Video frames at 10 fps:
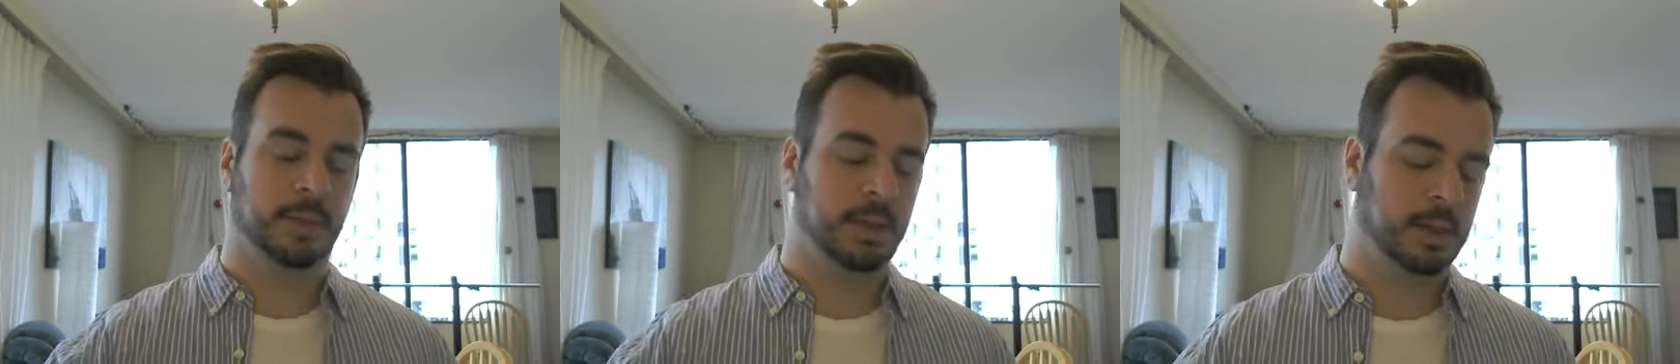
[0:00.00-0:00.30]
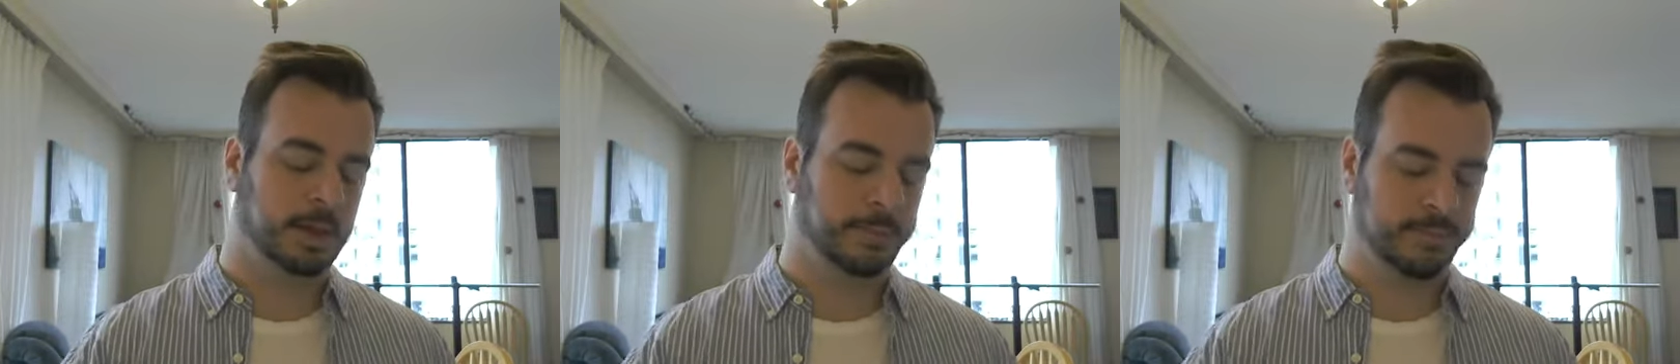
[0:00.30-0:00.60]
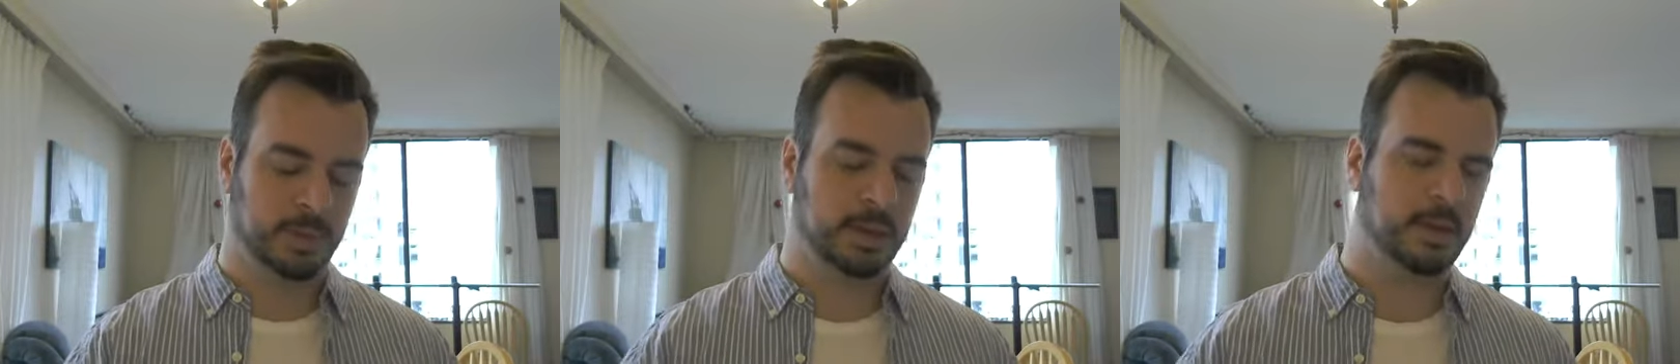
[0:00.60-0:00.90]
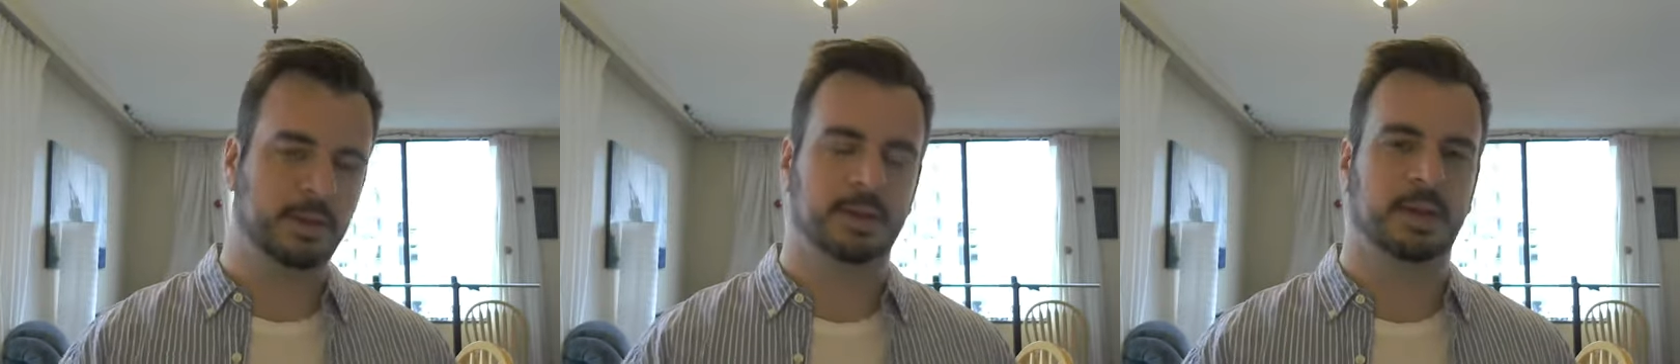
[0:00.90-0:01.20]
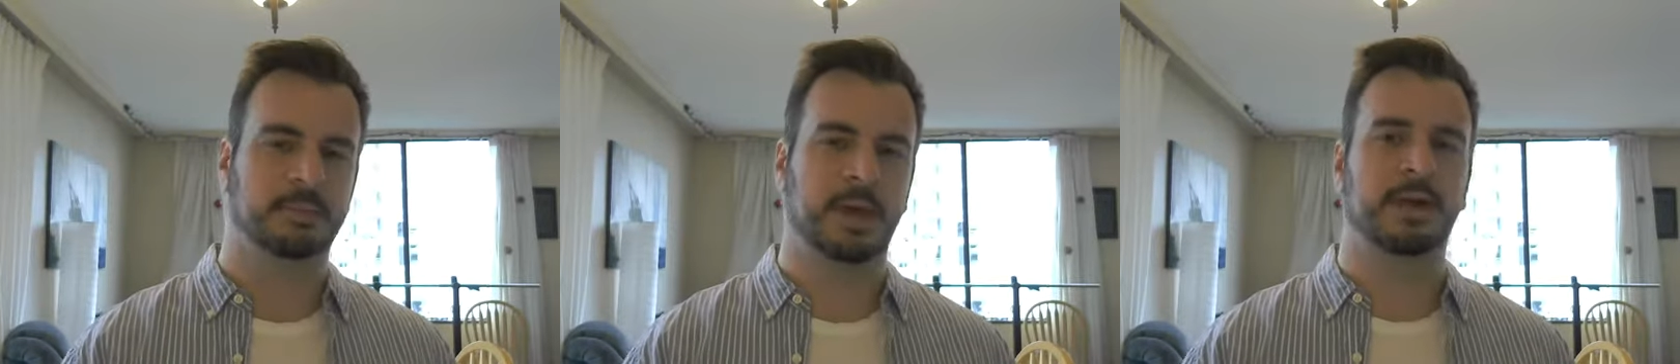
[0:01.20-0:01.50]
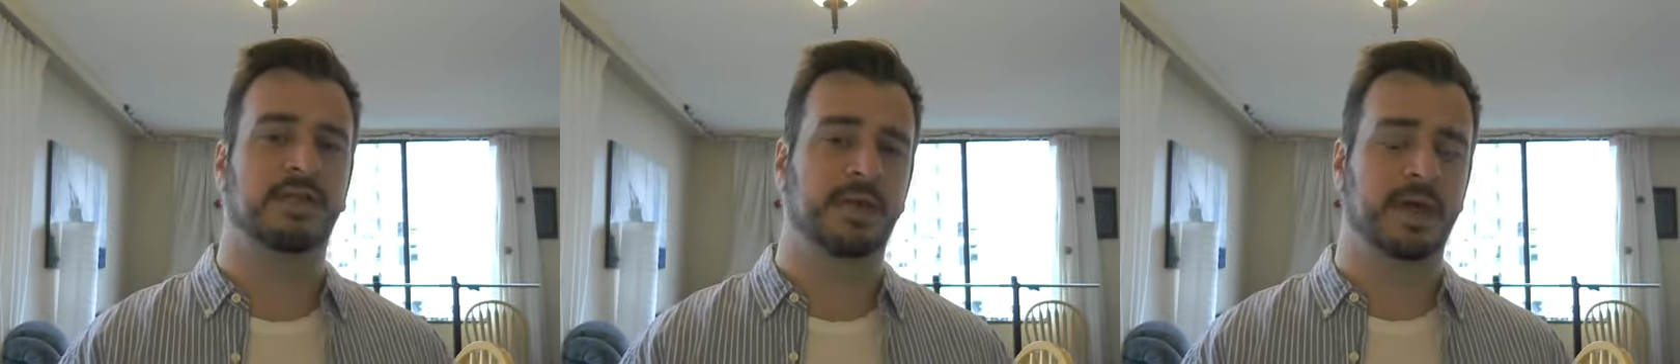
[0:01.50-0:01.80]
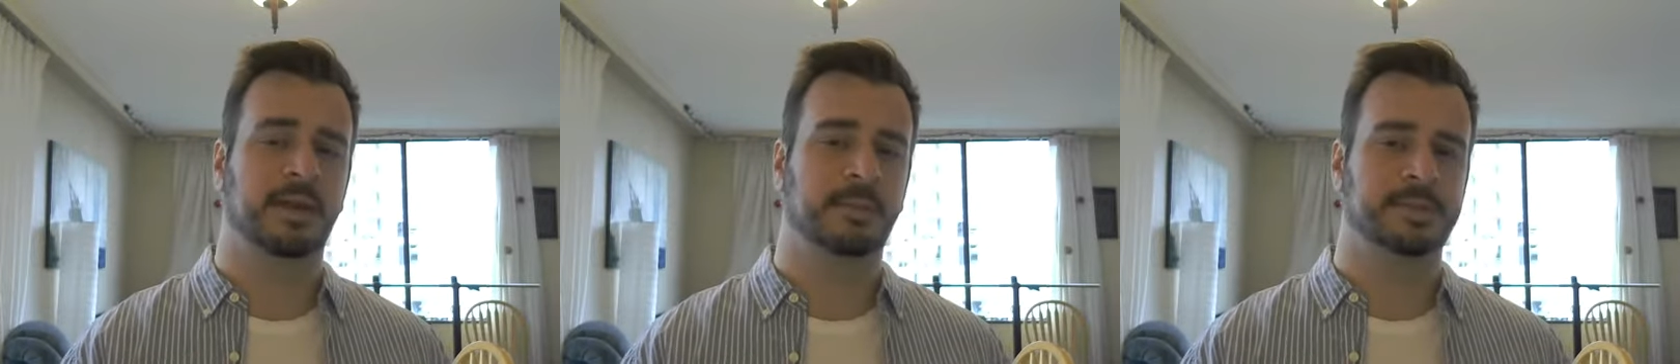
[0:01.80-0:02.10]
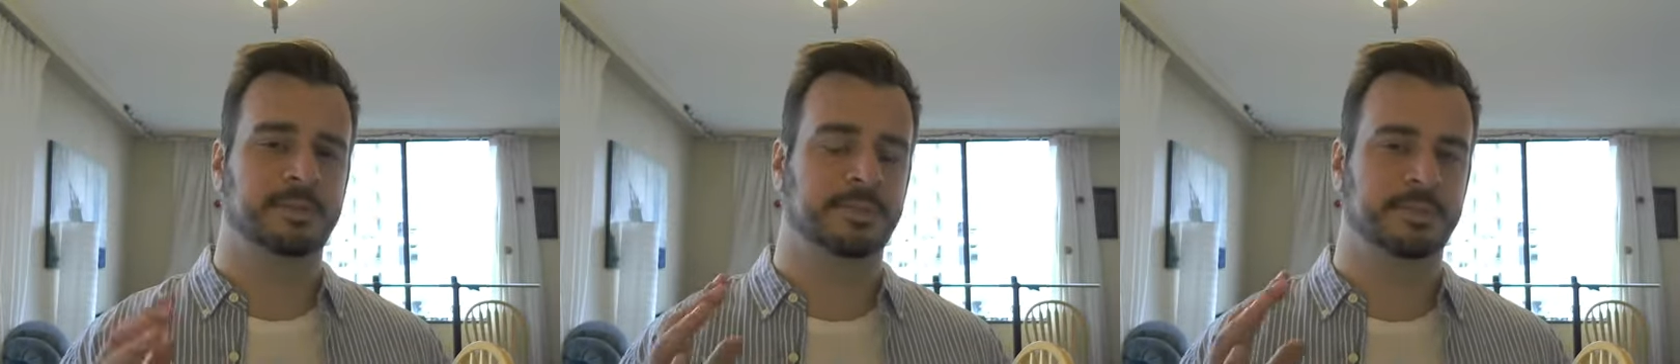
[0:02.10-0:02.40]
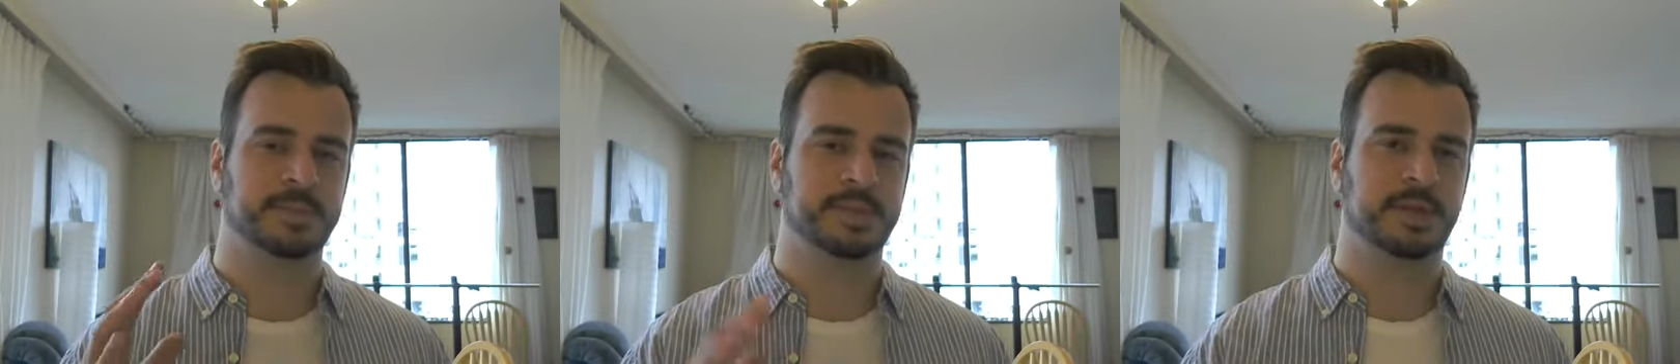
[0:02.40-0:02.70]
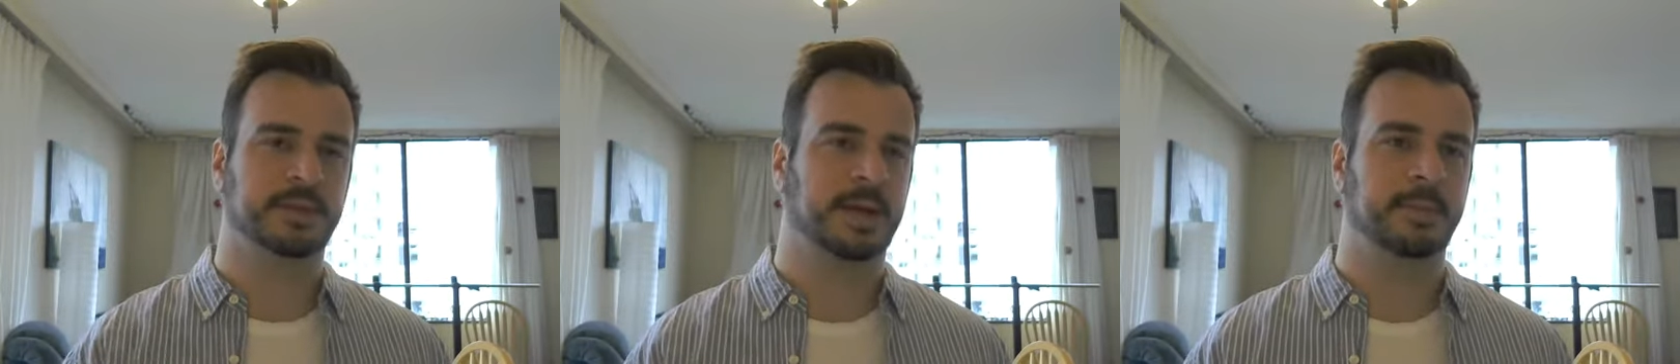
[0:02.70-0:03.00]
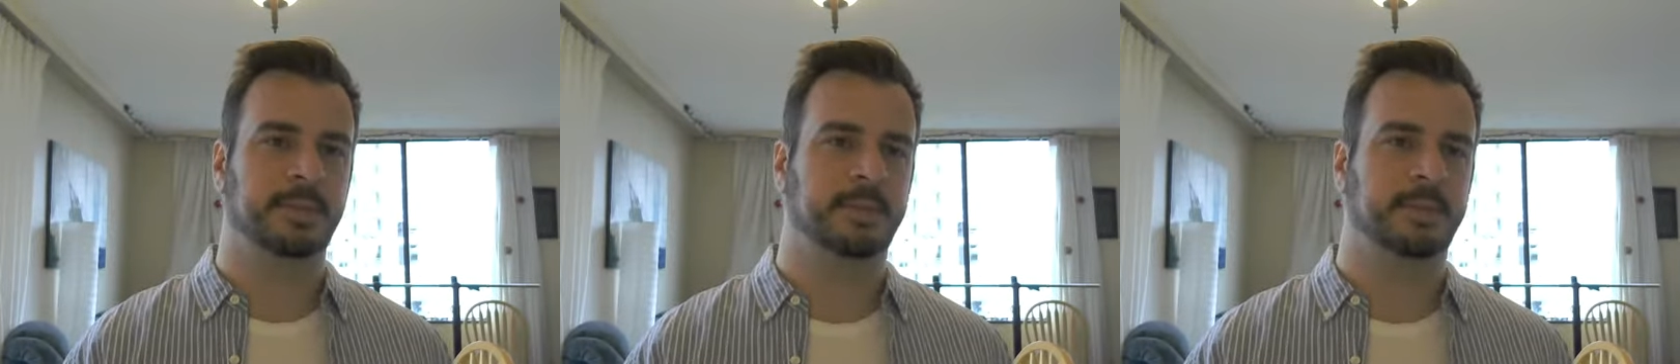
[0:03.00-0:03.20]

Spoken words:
and made it thin, sealed it up.